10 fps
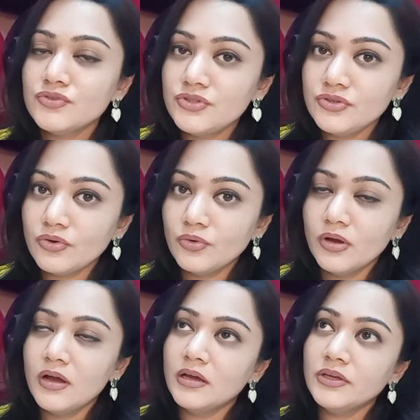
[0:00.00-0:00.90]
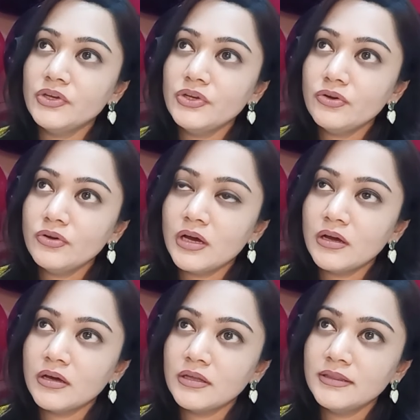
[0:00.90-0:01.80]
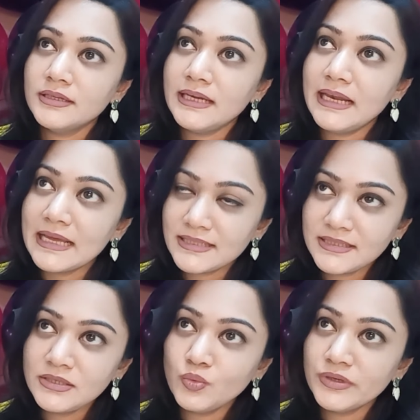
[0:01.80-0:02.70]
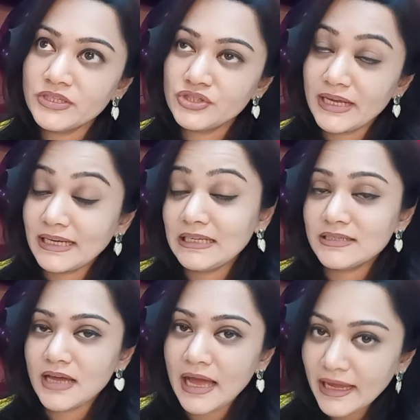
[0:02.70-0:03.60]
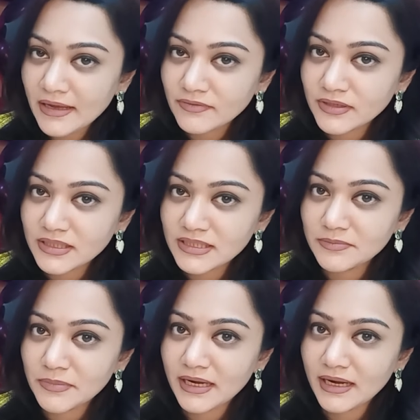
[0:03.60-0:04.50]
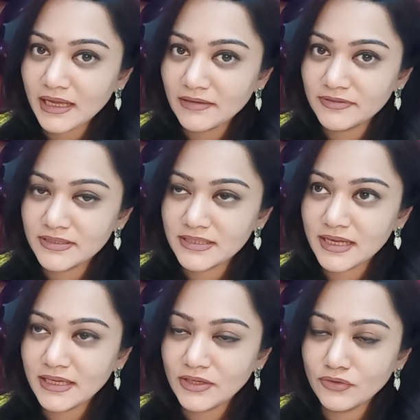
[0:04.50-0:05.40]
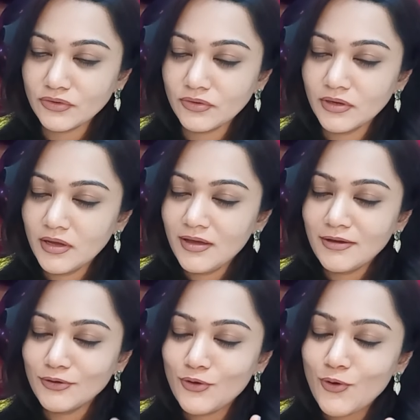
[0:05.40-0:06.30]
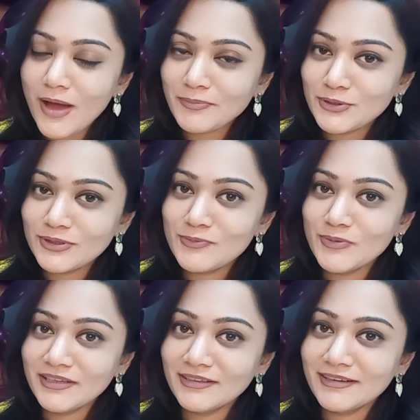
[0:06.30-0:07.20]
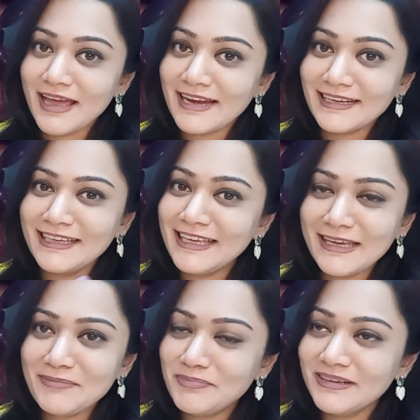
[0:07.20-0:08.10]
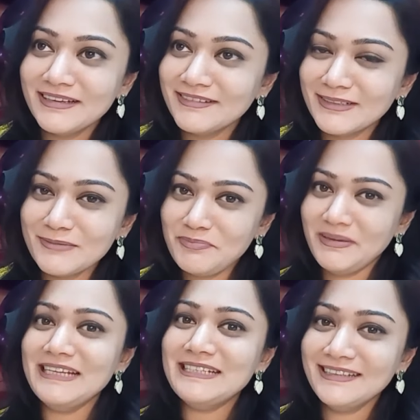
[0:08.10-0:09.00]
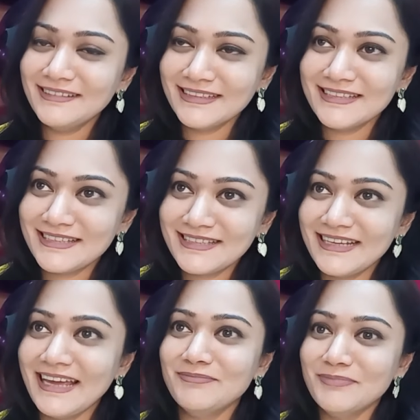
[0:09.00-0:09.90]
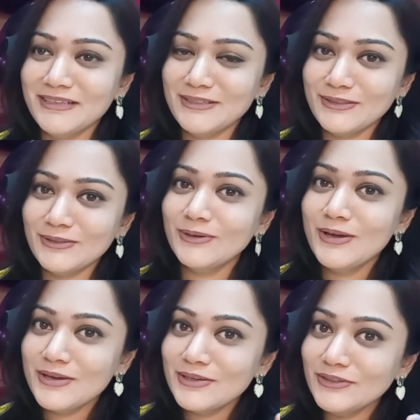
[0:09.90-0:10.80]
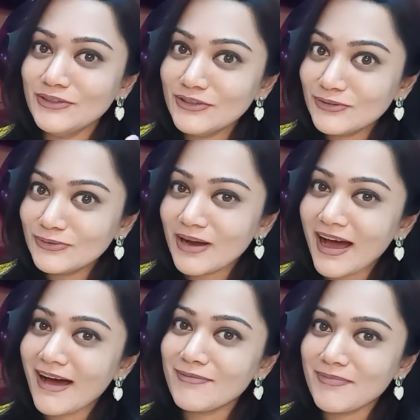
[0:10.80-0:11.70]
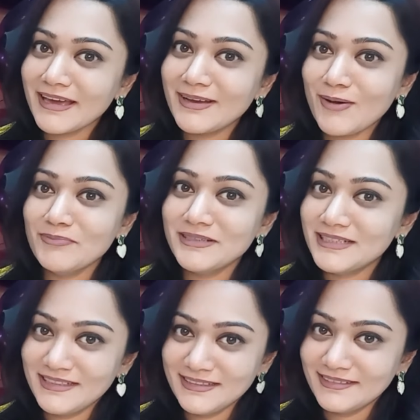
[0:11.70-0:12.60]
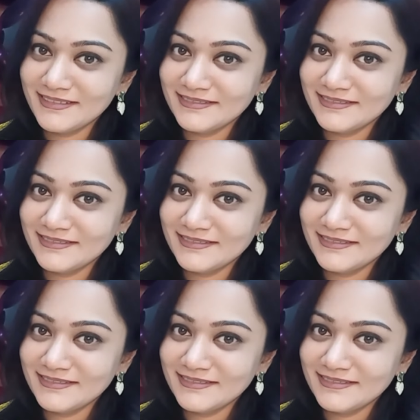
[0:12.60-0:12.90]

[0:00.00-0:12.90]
So, the lesson which at least I have learned in my life is go up to the mirror and keep repeating this statement, you are my competitor.